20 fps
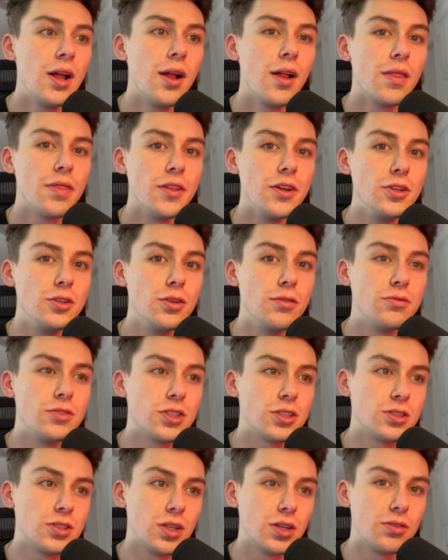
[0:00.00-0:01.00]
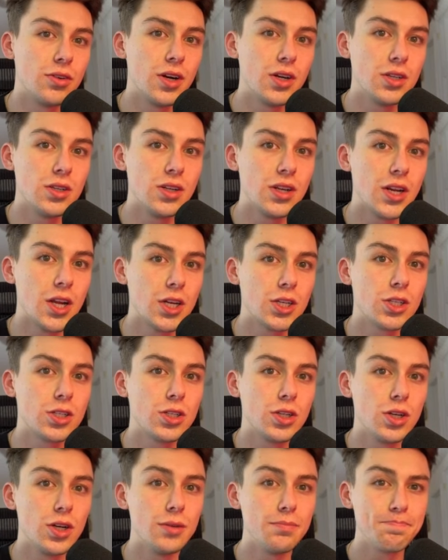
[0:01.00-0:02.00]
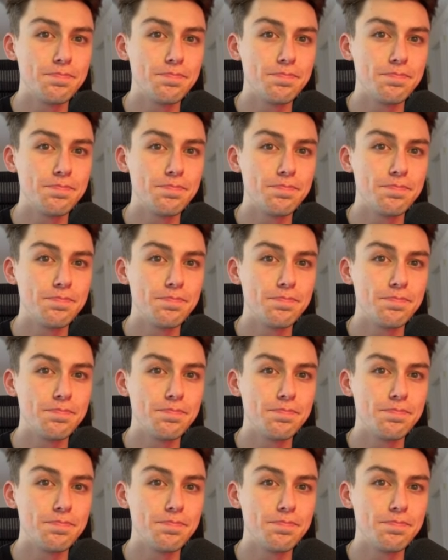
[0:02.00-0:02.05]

then you've just generated an extra